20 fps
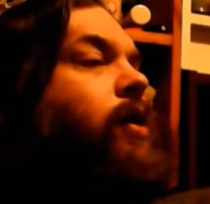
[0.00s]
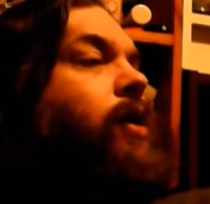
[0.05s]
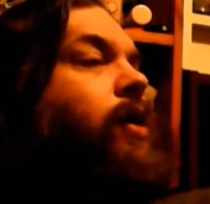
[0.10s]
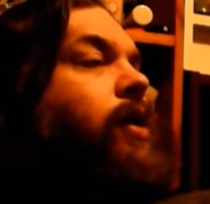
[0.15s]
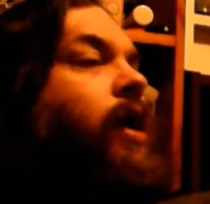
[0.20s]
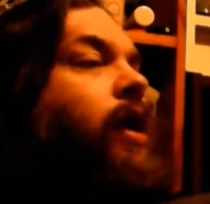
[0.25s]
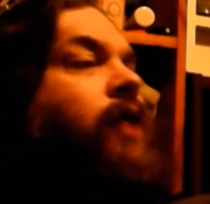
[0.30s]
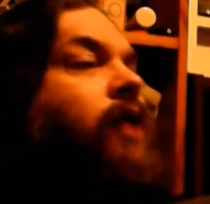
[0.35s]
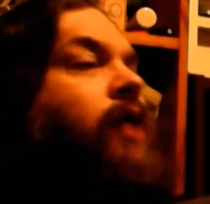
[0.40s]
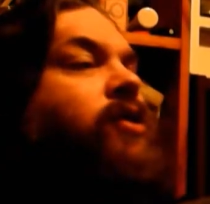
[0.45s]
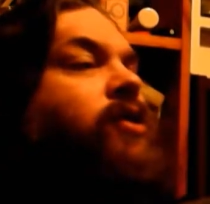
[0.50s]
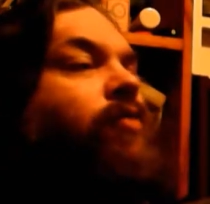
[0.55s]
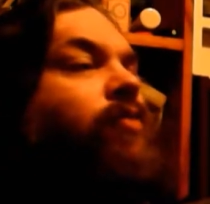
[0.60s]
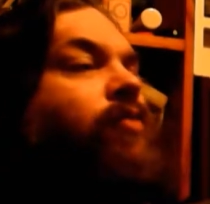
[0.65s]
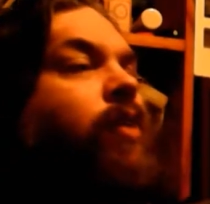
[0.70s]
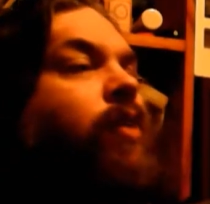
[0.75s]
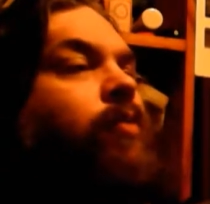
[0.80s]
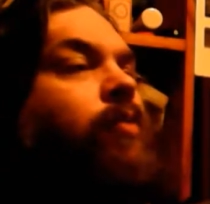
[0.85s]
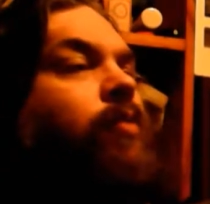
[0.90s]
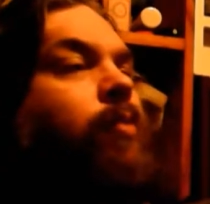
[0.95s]
Yeah, Legend of
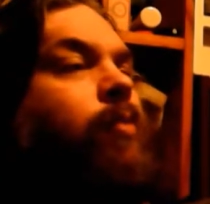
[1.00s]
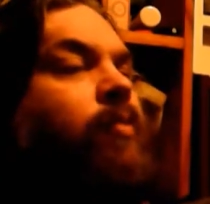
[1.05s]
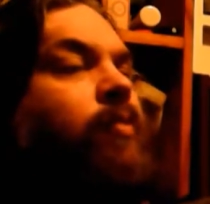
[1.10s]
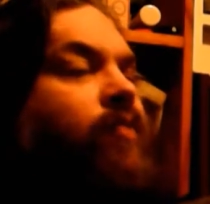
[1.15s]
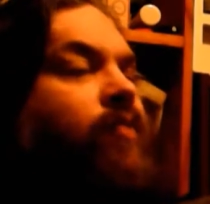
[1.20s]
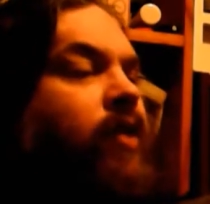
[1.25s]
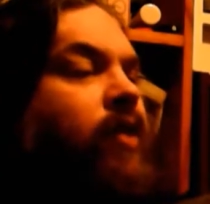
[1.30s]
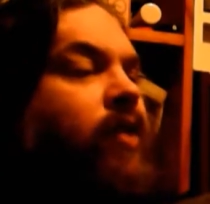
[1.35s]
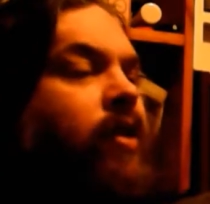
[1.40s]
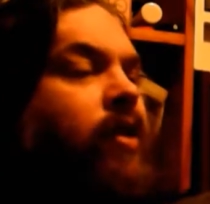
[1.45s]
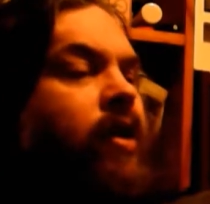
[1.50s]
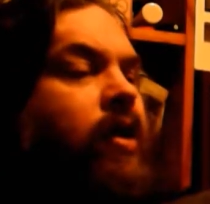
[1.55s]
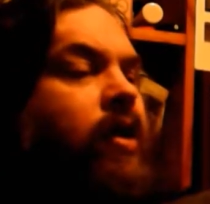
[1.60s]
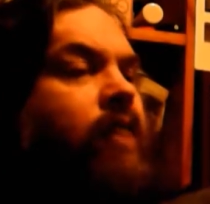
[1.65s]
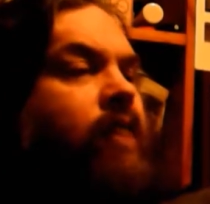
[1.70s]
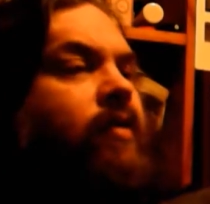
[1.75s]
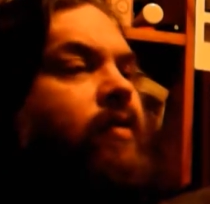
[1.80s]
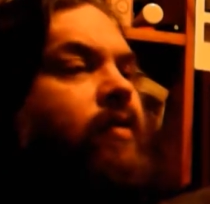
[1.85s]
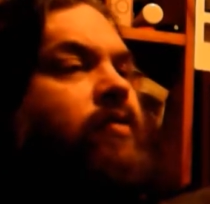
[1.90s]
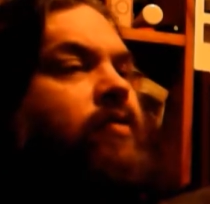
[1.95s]
Wonder Woman thing. Yeah,
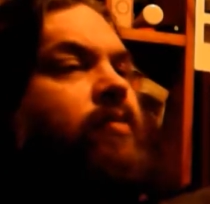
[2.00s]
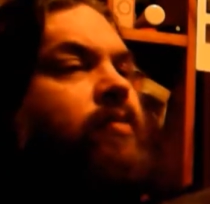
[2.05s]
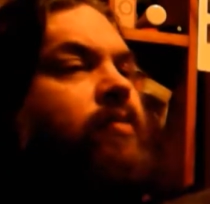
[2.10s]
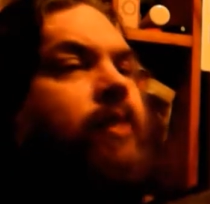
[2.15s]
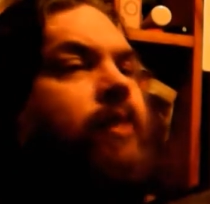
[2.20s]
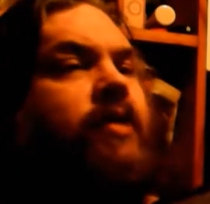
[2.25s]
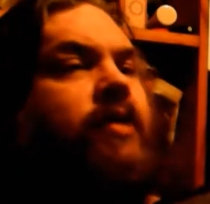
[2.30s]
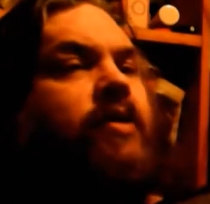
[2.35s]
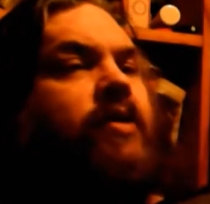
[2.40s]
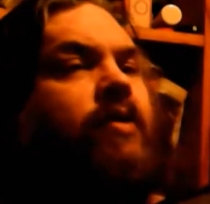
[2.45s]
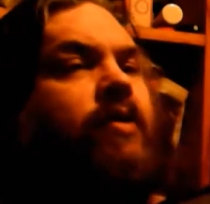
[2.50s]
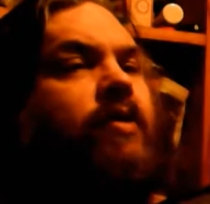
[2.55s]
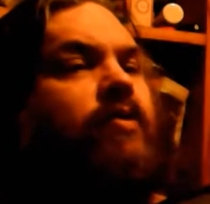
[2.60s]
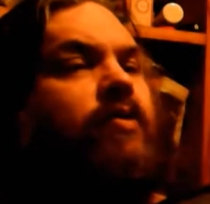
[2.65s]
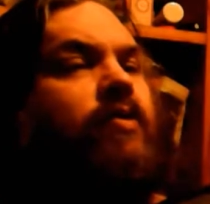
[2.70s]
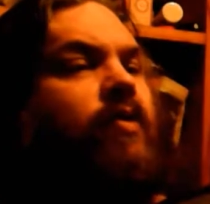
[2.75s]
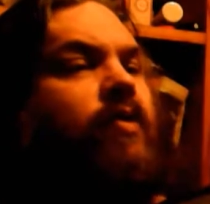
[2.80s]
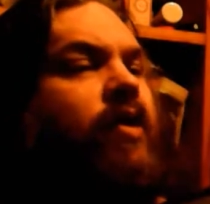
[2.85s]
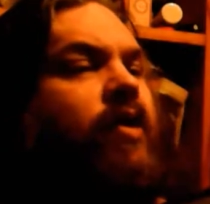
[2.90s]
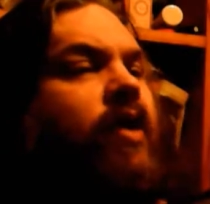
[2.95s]
that was the mini series
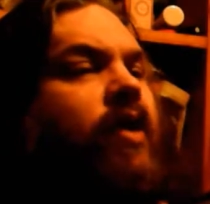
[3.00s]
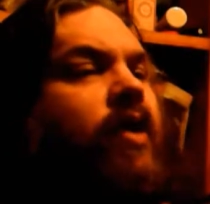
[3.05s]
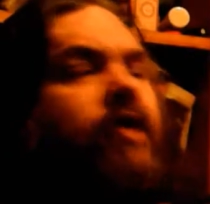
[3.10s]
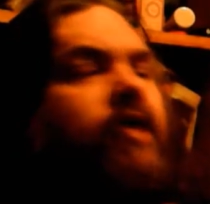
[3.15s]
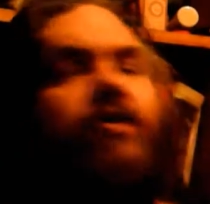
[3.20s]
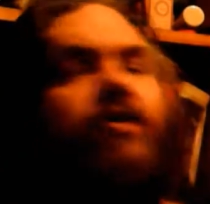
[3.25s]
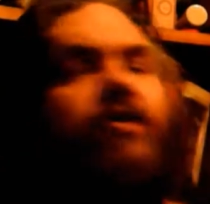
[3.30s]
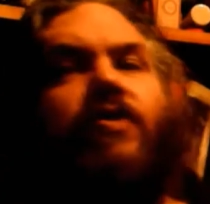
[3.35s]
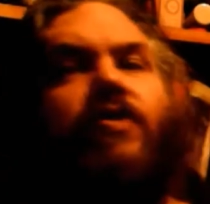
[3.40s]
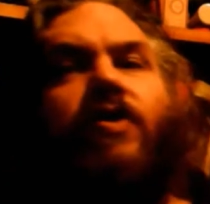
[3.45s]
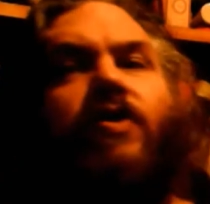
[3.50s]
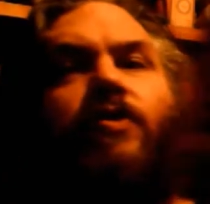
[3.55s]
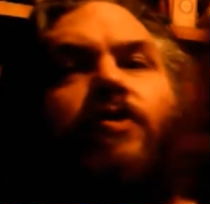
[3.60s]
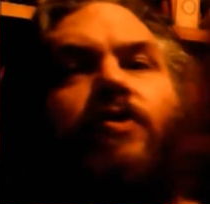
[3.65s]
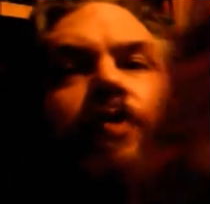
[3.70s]
or miniature series or